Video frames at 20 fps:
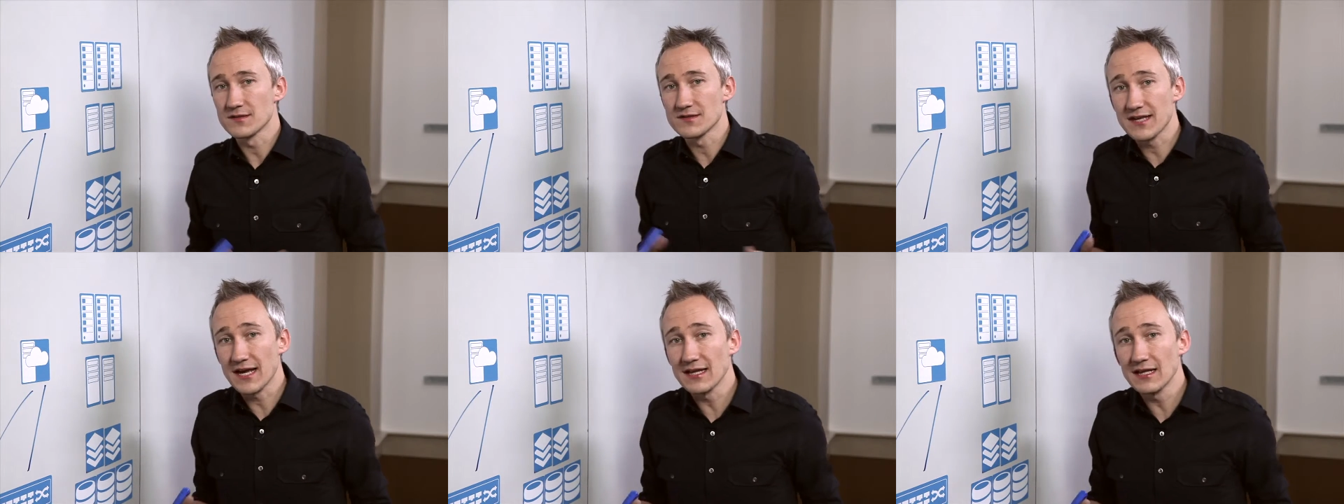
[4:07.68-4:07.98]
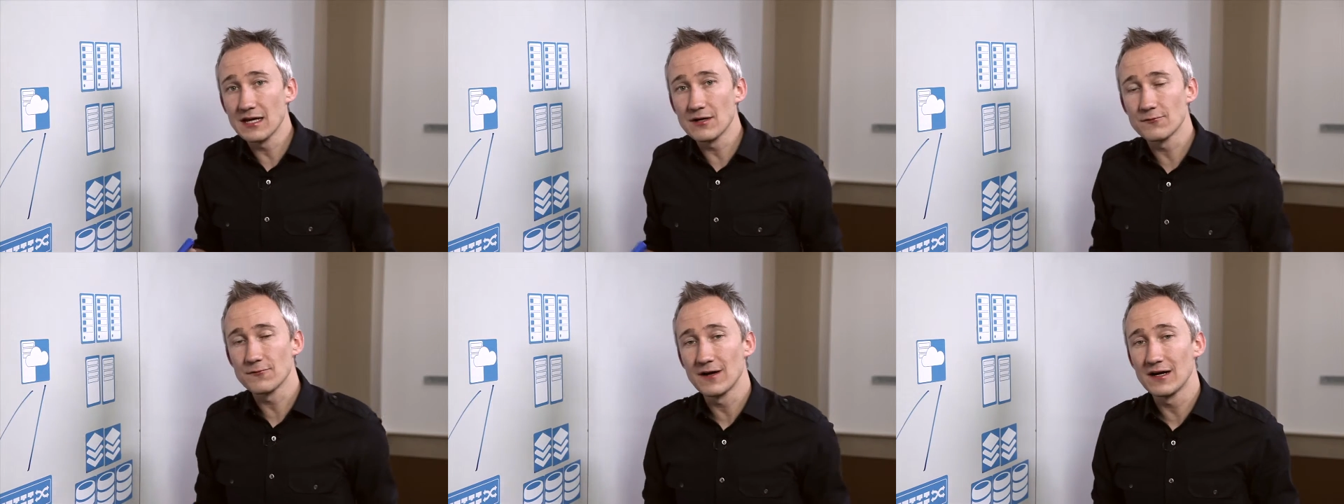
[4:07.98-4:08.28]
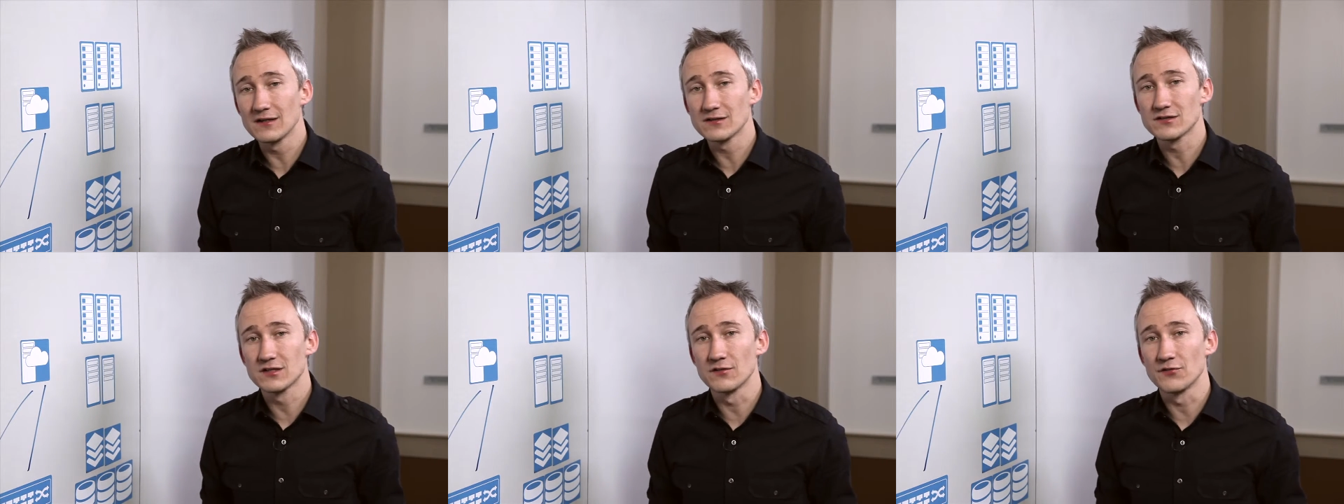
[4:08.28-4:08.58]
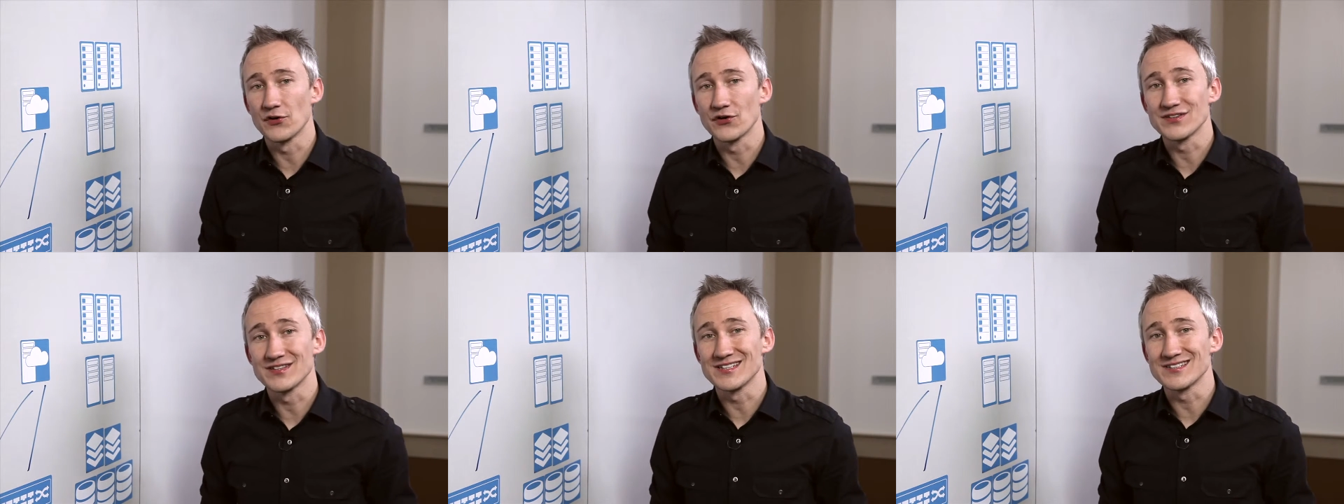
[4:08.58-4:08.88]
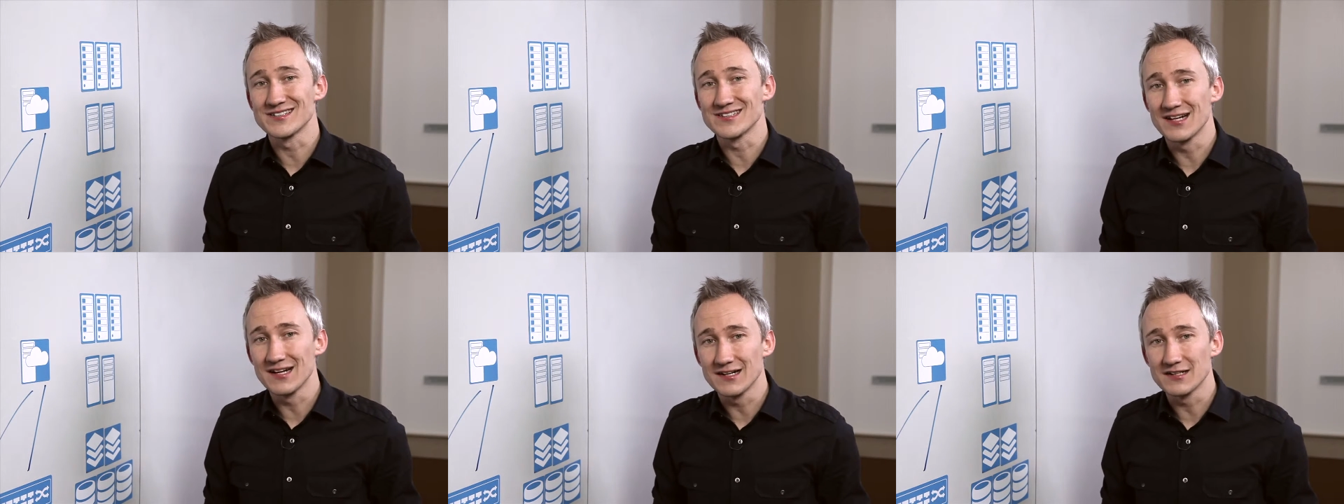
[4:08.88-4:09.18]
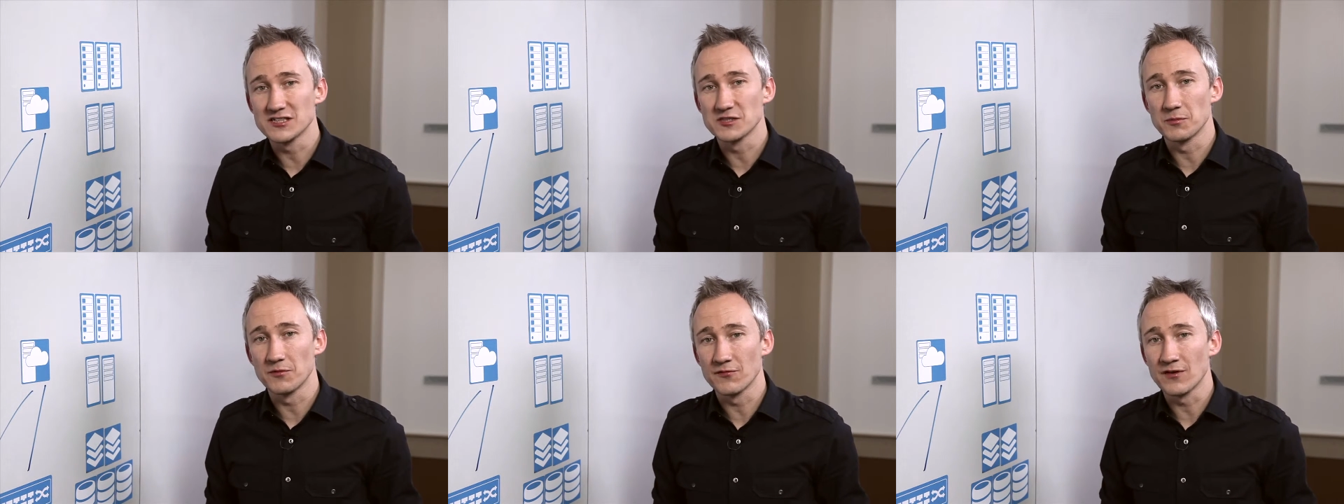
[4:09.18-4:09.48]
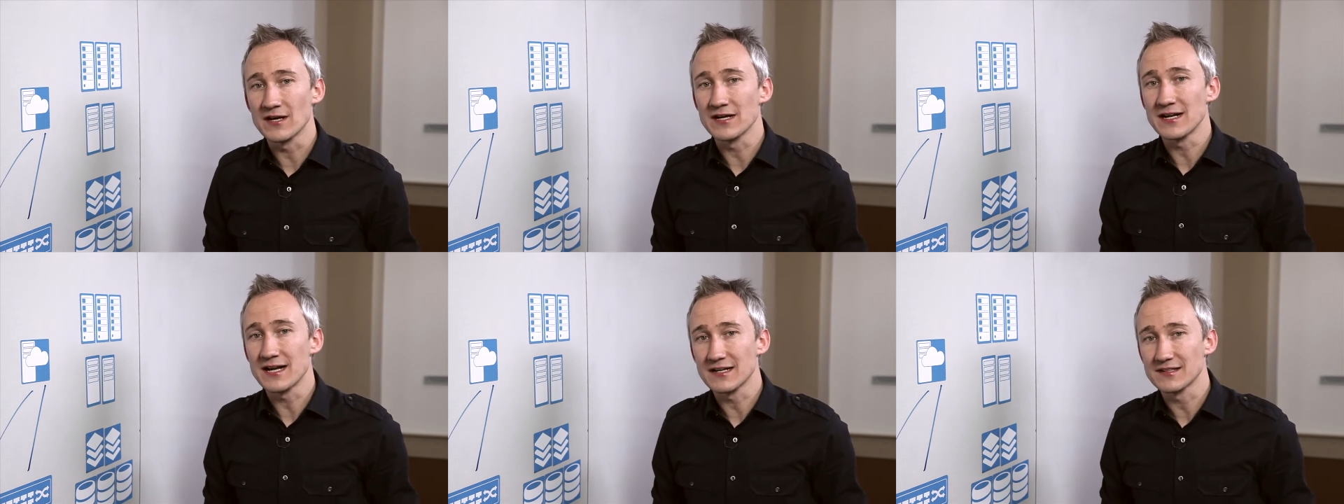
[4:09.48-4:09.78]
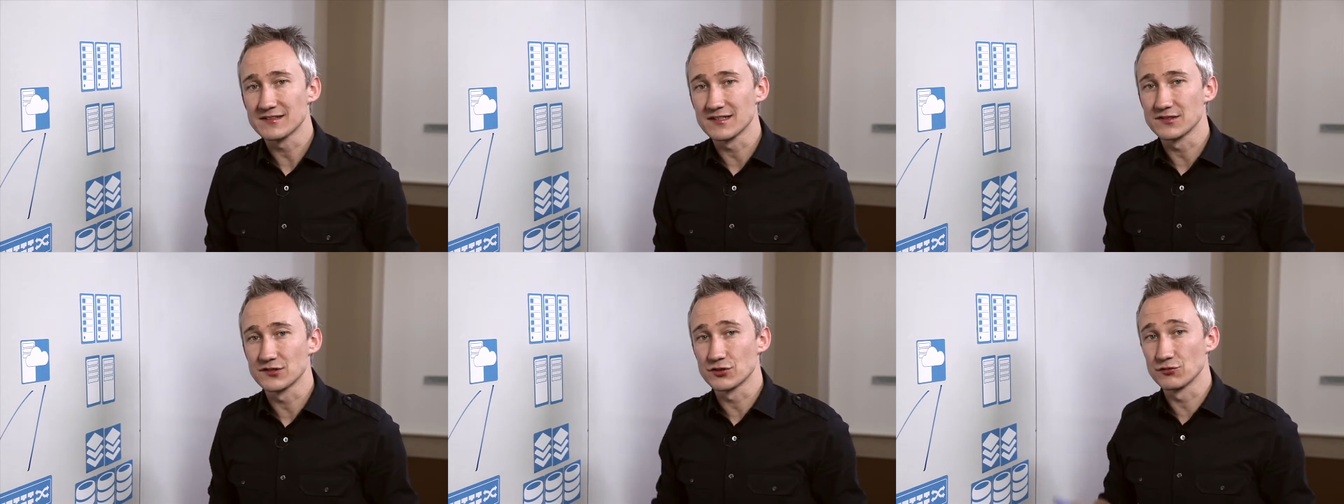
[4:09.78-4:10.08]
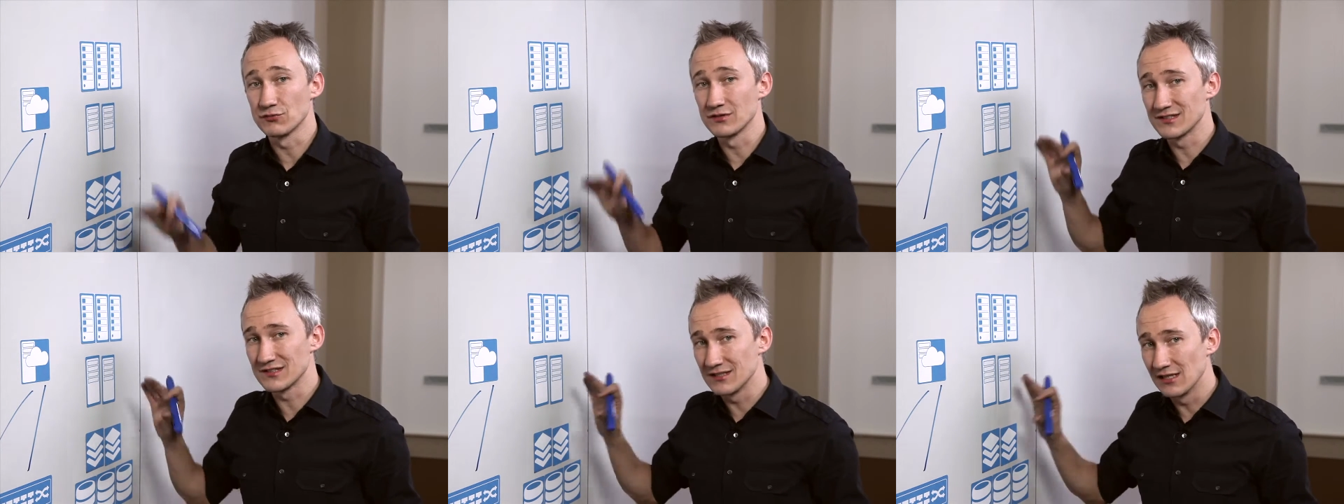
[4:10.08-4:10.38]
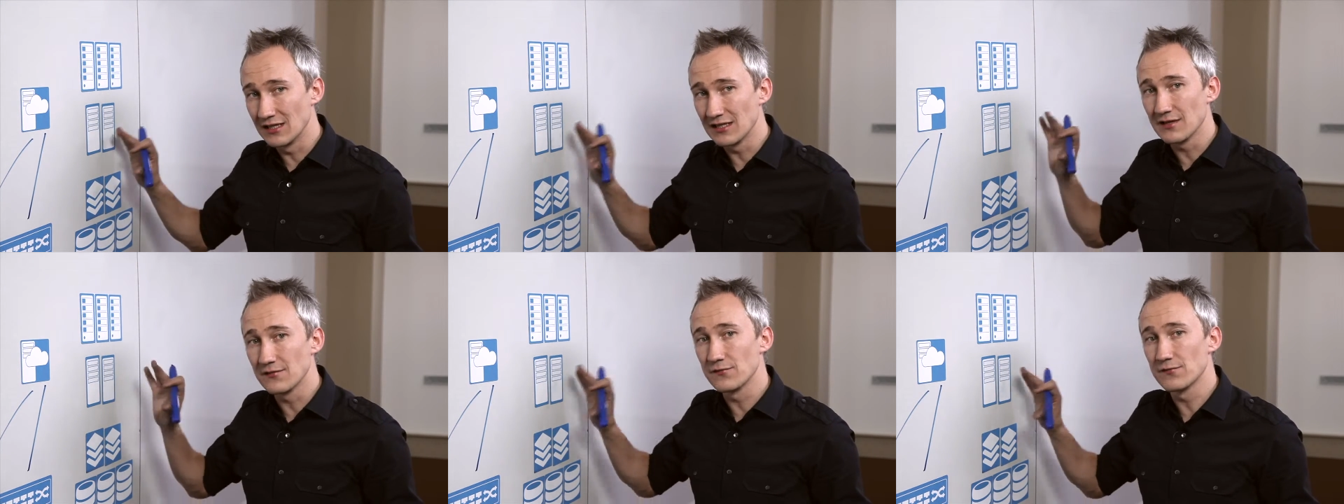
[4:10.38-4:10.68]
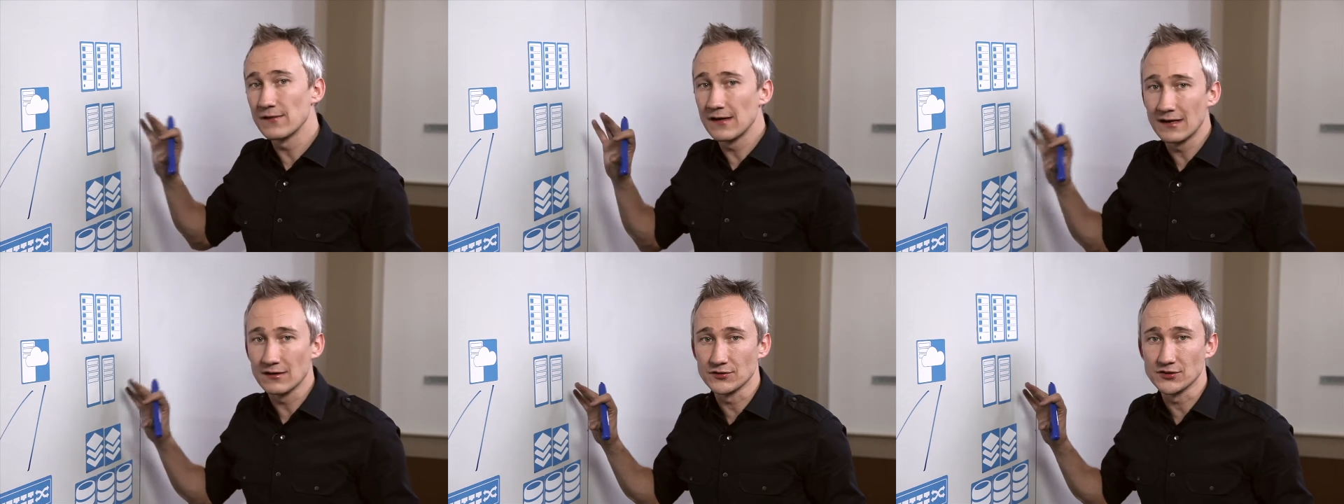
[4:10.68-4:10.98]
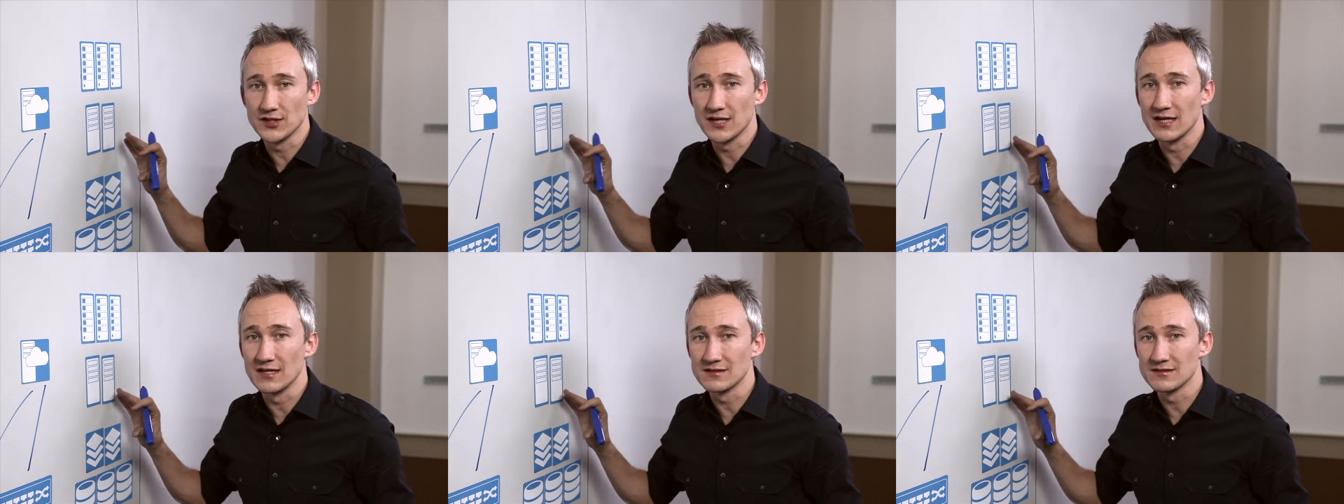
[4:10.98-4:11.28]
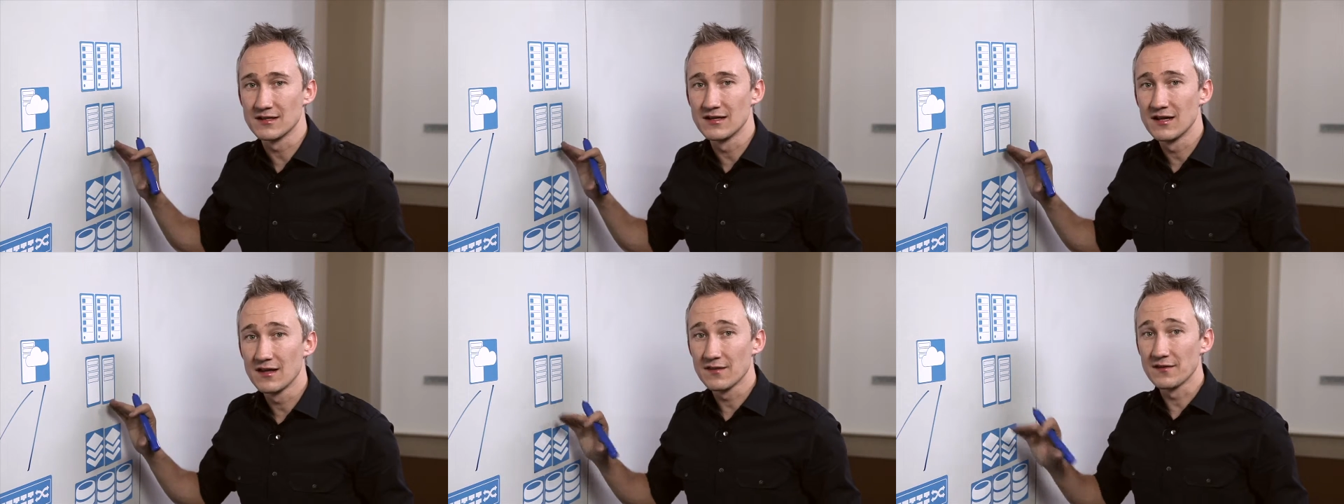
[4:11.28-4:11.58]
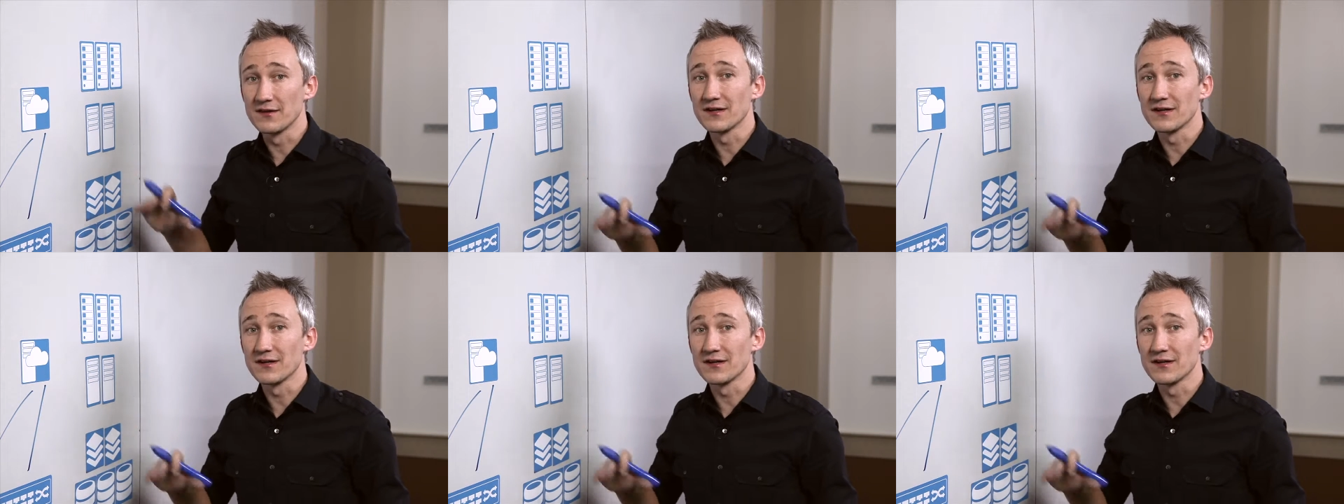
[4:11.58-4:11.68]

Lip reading: The scale-out file server is designed to provide access to resilient file shares